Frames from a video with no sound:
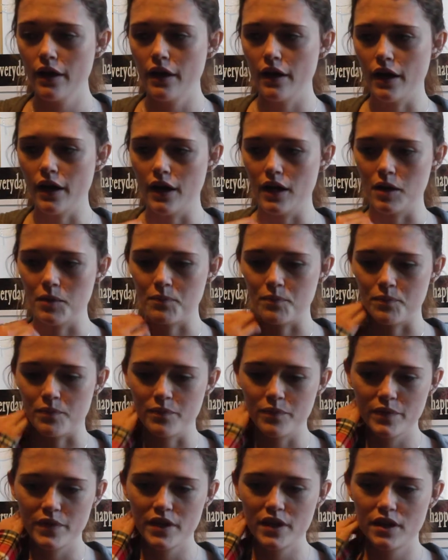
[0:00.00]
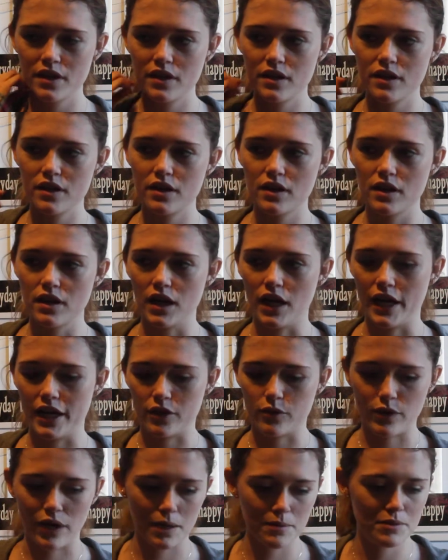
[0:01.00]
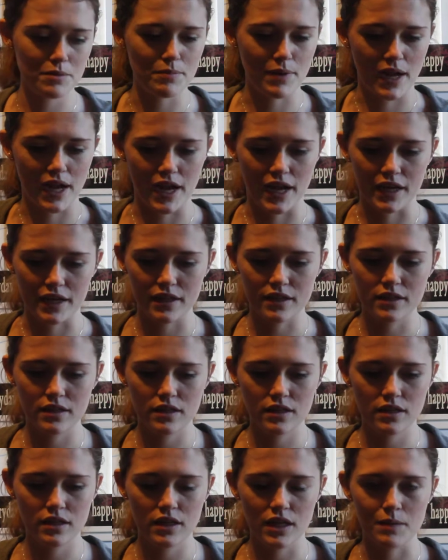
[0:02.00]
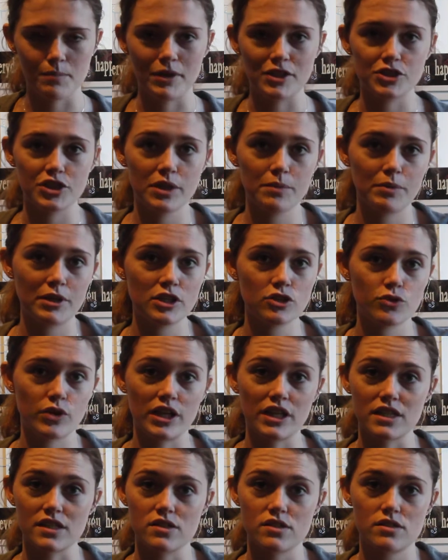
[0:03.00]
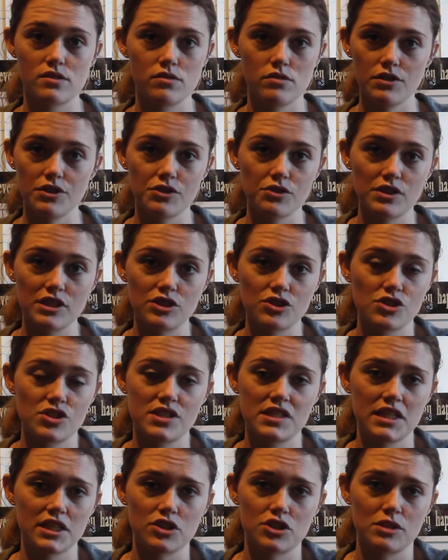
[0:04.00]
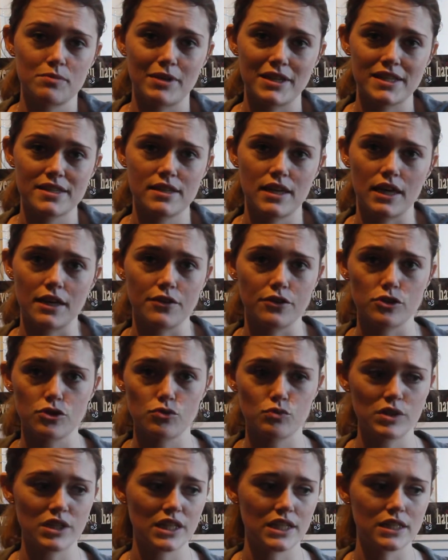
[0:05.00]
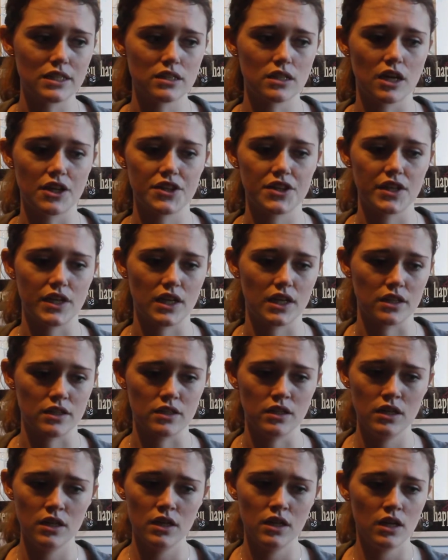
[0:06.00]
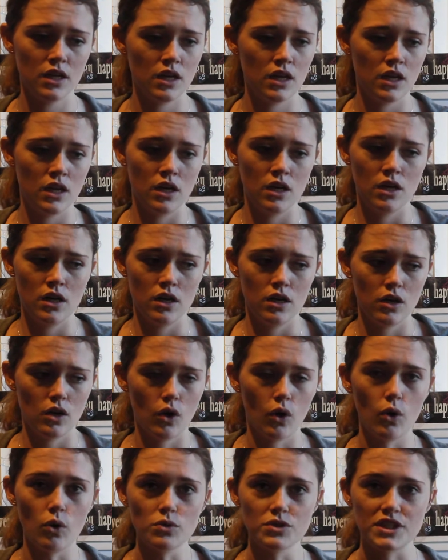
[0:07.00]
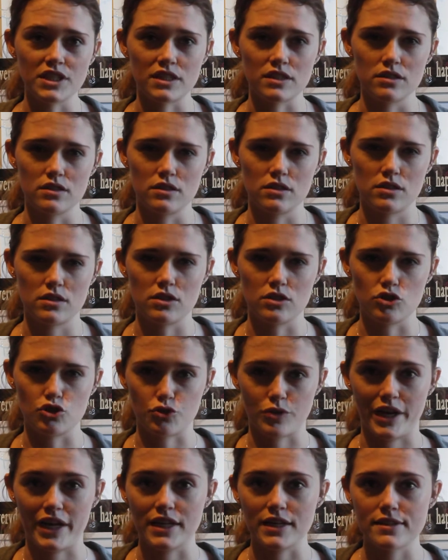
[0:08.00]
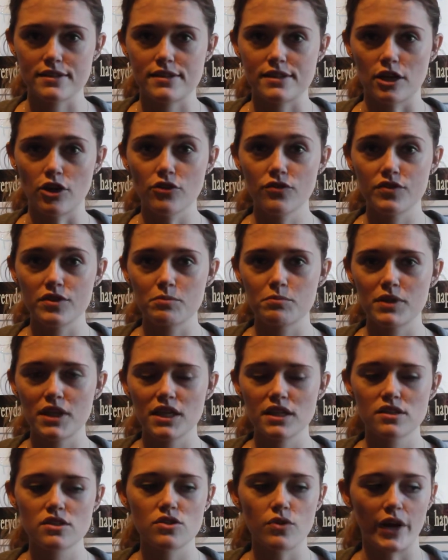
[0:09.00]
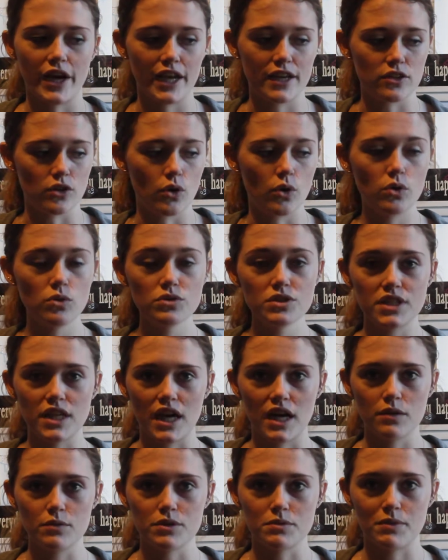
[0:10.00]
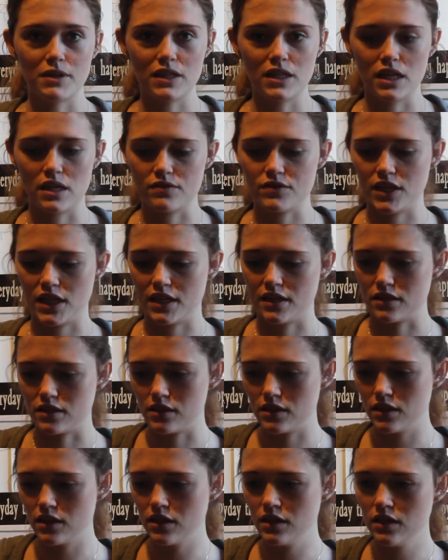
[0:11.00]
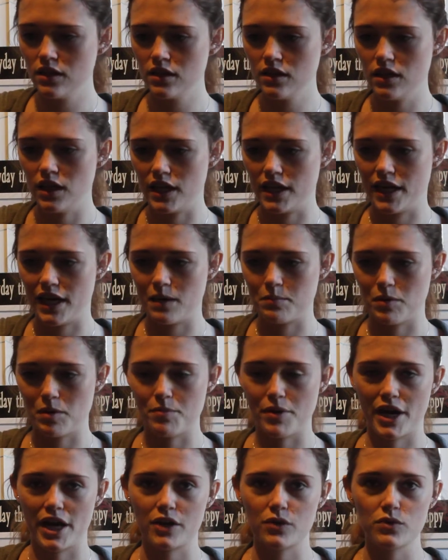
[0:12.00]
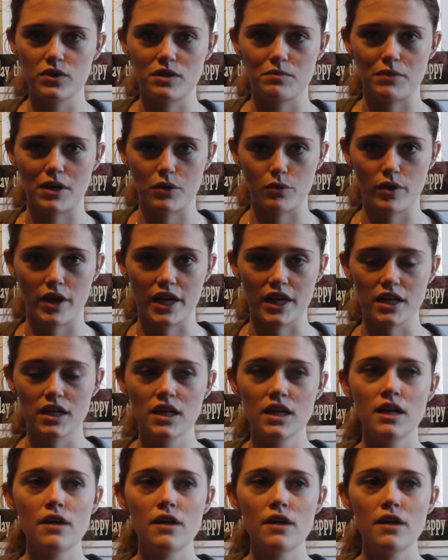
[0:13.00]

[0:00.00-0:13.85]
I grabbed the bag, and my JP drain is literally just stitched to my skin. There's really nothing holding the drain itself in place, so I had to hold that with my left hand, and I had my bag in my right.